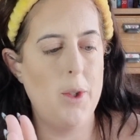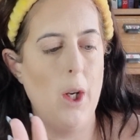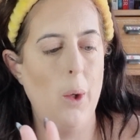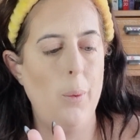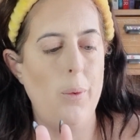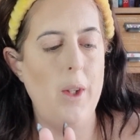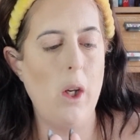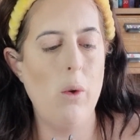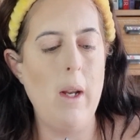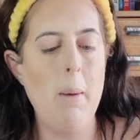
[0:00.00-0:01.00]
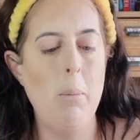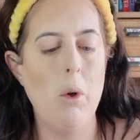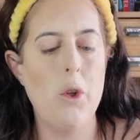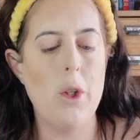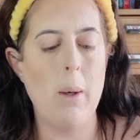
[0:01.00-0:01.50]
So the cream
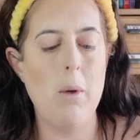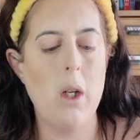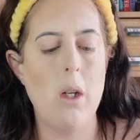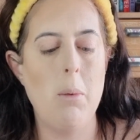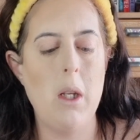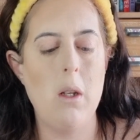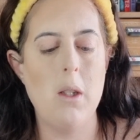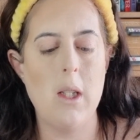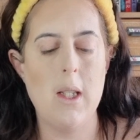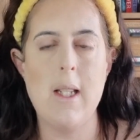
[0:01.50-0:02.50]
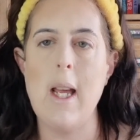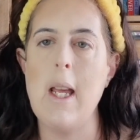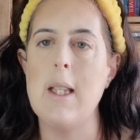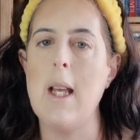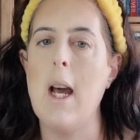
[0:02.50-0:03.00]
blush that I'm going to be using
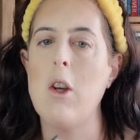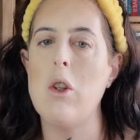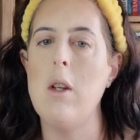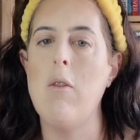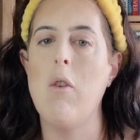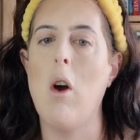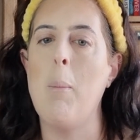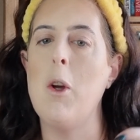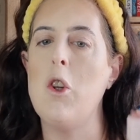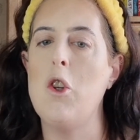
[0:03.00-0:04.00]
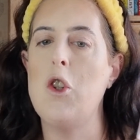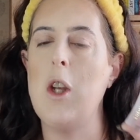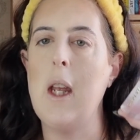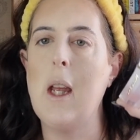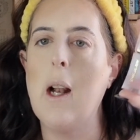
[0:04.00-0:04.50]
today is actually from
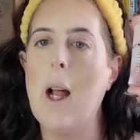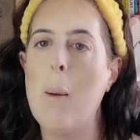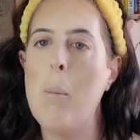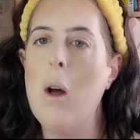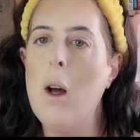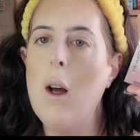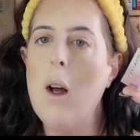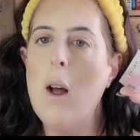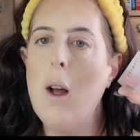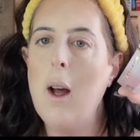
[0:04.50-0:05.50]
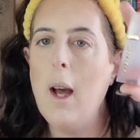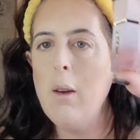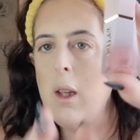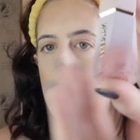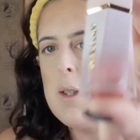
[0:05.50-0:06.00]
She Glam.
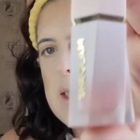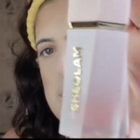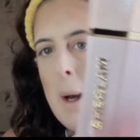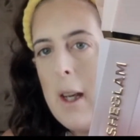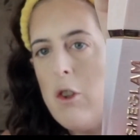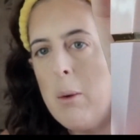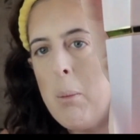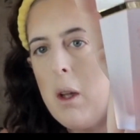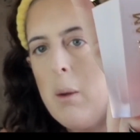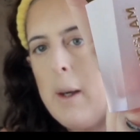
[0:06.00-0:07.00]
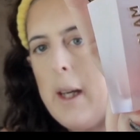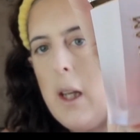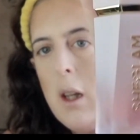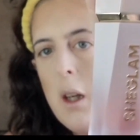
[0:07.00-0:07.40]
How cute is this packaging, by the way?